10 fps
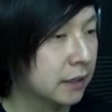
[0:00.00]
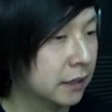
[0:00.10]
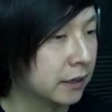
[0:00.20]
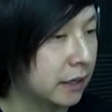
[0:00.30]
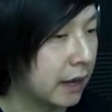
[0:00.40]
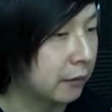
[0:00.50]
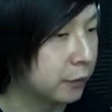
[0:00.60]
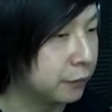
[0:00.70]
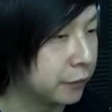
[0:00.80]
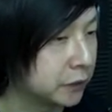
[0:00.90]
And then
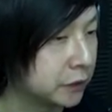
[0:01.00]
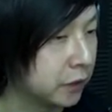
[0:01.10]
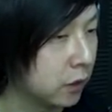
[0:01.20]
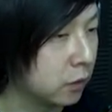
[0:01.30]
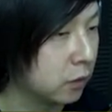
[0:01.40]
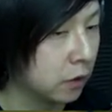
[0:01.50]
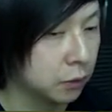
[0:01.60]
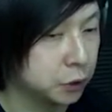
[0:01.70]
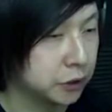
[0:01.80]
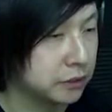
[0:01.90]
every fish in the whole
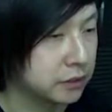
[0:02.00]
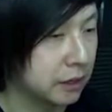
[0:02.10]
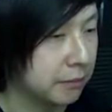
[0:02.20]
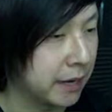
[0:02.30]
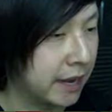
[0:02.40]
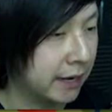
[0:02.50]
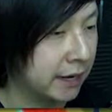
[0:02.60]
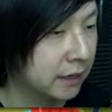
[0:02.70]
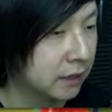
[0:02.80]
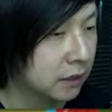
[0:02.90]
ocean's coming at
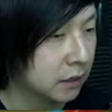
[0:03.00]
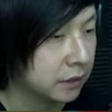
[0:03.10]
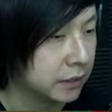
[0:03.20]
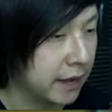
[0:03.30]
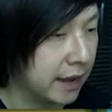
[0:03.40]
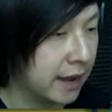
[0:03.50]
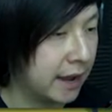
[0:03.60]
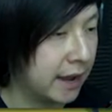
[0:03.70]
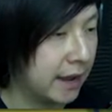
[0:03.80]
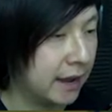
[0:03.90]
it.
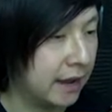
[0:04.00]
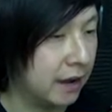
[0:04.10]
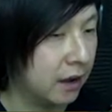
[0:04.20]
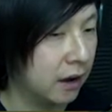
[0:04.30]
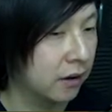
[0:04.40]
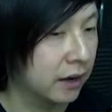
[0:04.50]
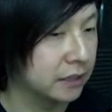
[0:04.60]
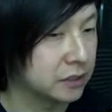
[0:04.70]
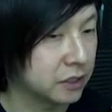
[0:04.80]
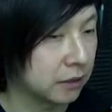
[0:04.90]
Yeah, all
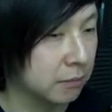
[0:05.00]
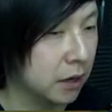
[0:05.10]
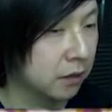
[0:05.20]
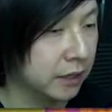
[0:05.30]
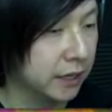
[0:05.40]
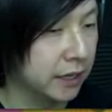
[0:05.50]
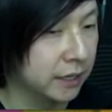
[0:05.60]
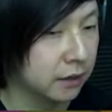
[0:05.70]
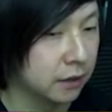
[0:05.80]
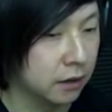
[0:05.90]
right, suck them all
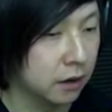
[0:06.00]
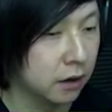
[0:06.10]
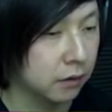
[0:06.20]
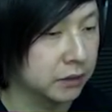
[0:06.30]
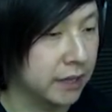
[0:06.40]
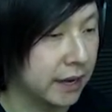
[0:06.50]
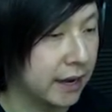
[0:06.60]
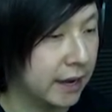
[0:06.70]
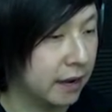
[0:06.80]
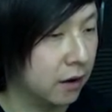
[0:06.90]
in. Oh
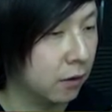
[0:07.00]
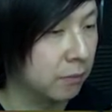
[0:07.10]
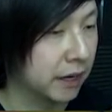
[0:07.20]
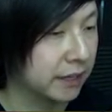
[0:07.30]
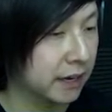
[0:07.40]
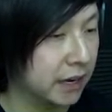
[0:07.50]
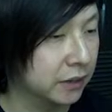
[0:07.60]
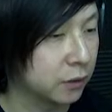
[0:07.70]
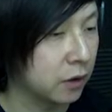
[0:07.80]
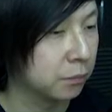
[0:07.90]
yeah, oh my
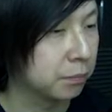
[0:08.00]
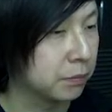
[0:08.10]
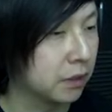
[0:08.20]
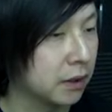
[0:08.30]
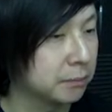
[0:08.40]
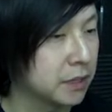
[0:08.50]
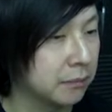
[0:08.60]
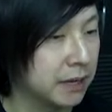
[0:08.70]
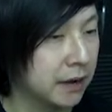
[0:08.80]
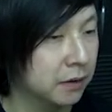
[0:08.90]
God, they're all clumped
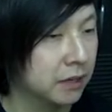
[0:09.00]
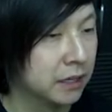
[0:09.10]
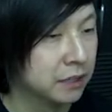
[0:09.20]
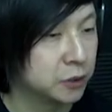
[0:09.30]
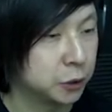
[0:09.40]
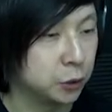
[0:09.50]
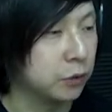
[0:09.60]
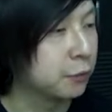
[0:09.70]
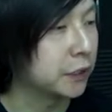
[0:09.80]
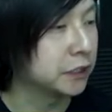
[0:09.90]
up now. It's
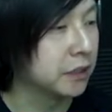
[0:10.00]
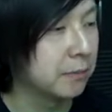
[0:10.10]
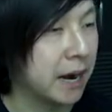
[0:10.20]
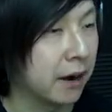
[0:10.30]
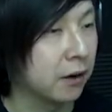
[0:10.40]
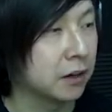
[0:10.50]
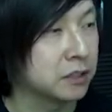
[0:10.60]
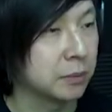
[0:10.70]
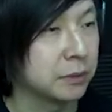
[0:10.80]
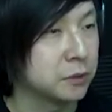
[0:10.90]
shooting fish in the barrel,
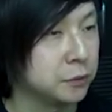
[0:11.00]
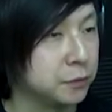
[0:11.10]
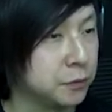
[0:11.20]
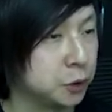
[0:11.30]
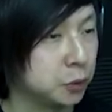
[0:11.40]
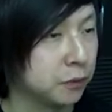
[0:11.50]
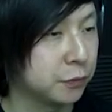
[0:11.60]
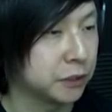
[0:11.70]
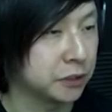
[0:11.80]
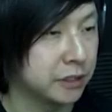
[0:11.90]
except it's shooting
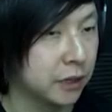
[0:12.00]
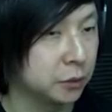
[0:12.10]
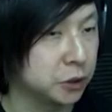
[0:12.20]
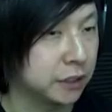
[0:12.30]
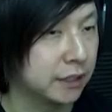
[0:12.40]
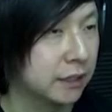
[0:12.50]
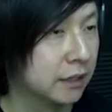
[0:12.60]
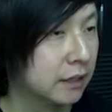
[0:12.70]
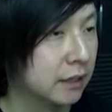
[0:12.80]
fish in the ocean.